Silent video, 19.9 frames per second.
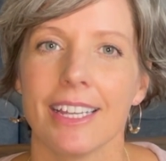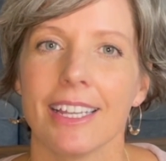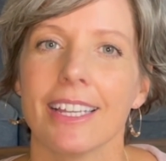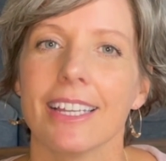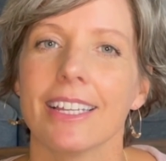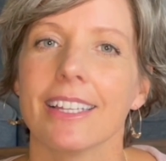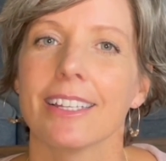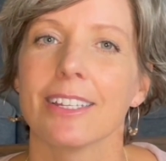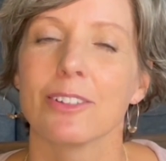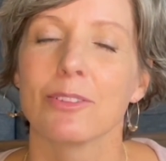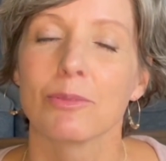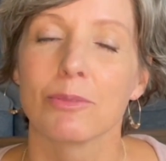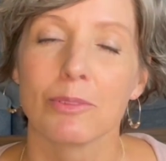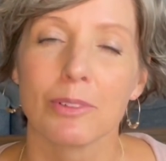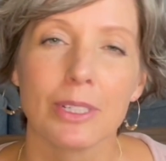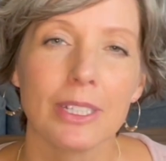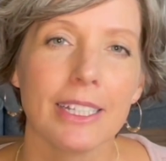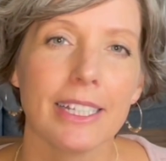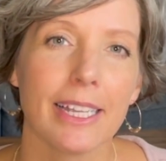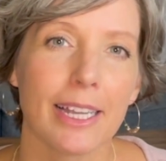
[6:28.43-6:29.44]
it can
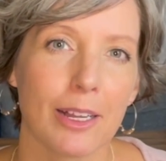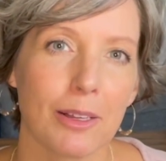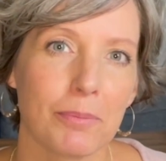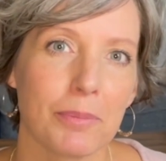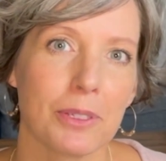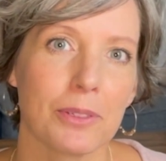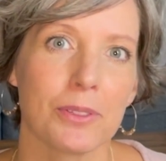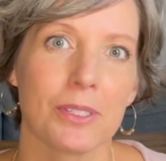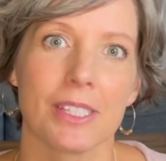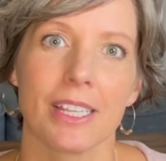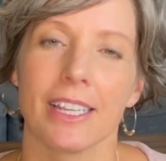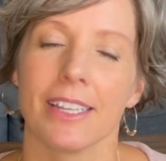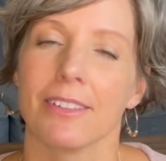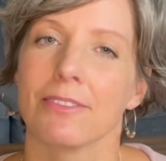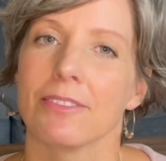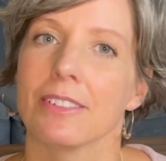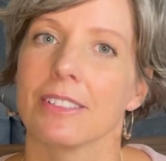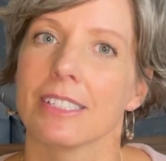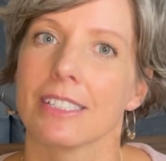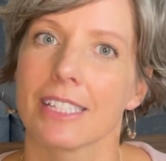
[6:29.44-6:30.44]
really help you save
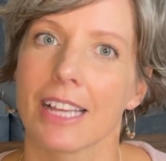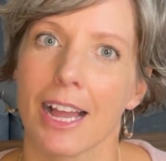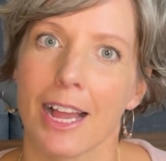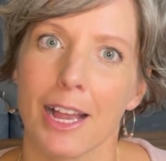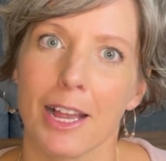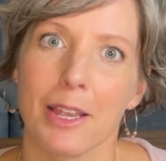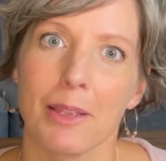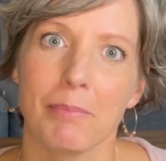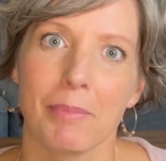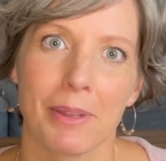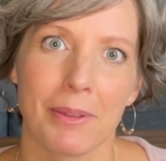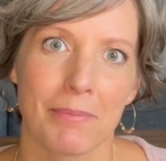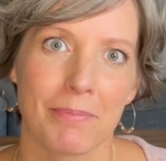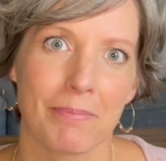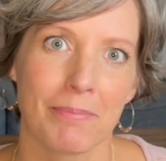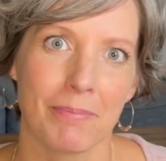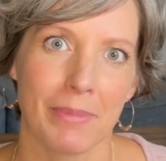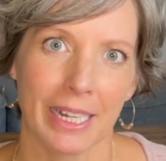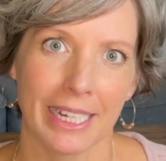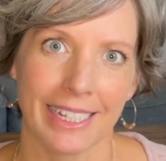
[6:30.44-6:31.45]
time,
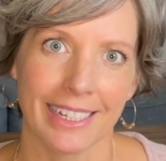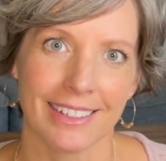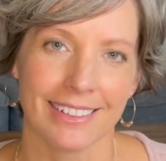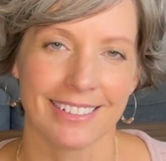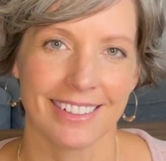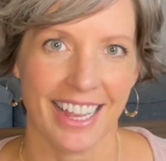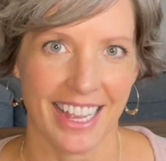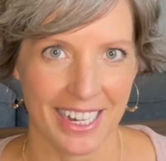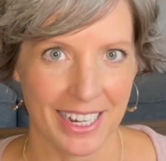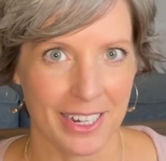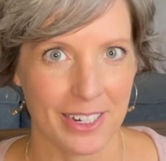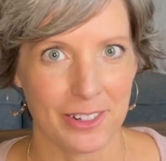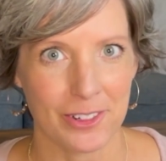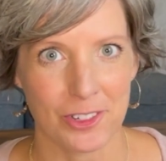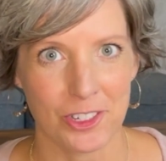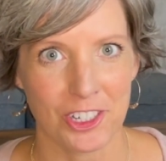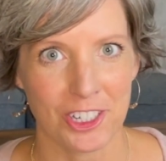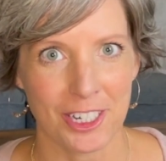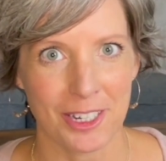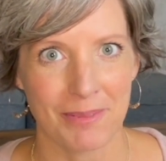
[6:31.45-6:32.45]
money, and
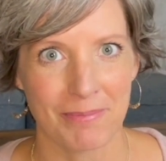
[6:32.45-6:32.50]
energy.